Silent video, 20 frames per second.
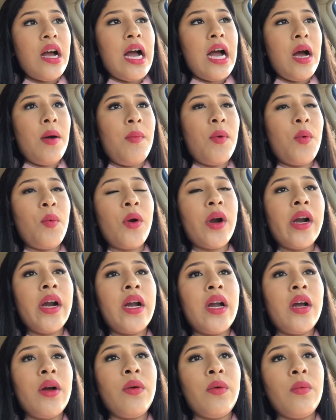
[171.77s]
um,
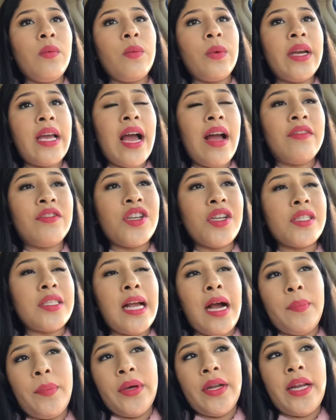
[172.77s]
we're we have
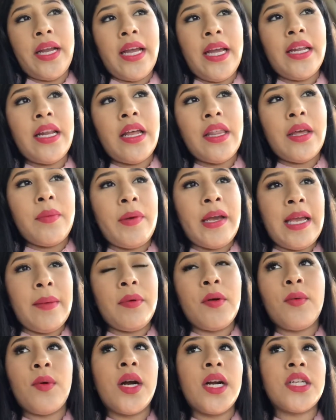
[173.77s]
just now put in the
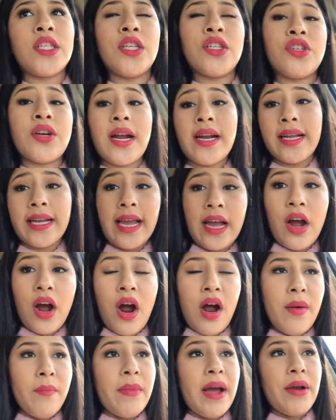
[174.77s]
paperwork to try to get
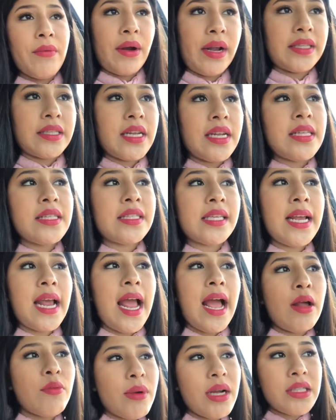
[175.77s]
my residency
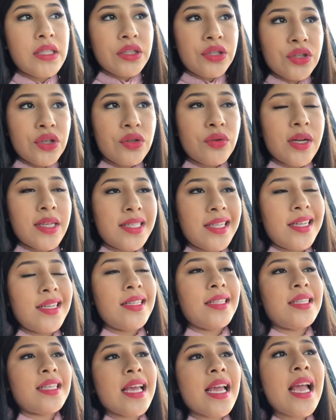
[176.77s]
and my sister's
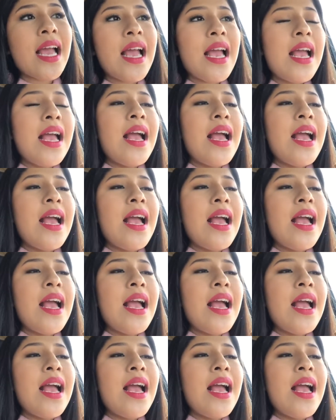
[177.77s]
residency.